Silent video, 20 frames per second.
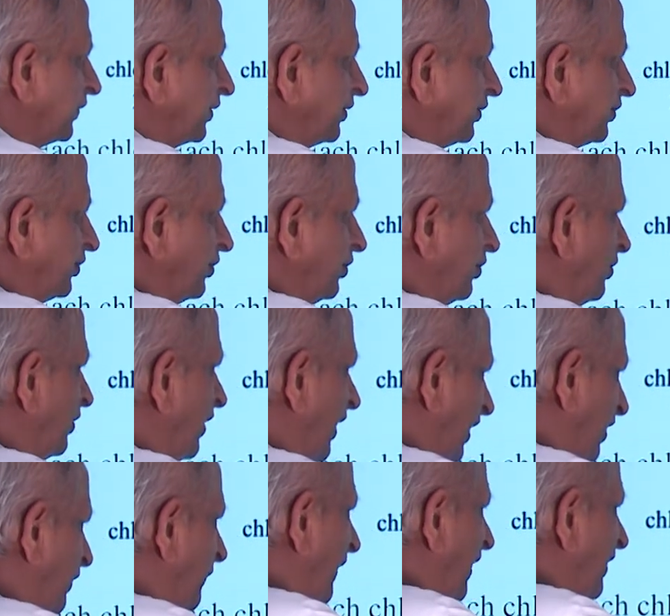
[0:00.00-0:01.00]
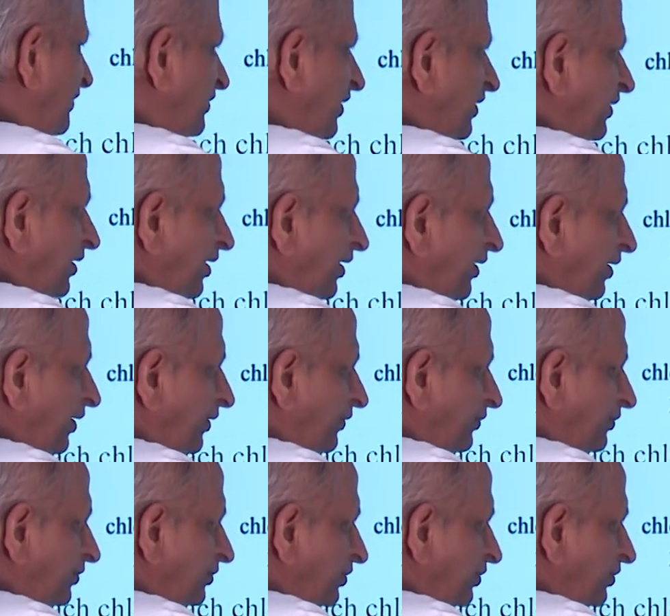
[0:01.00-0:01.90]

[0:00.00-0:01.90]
So acquires 8 electrons.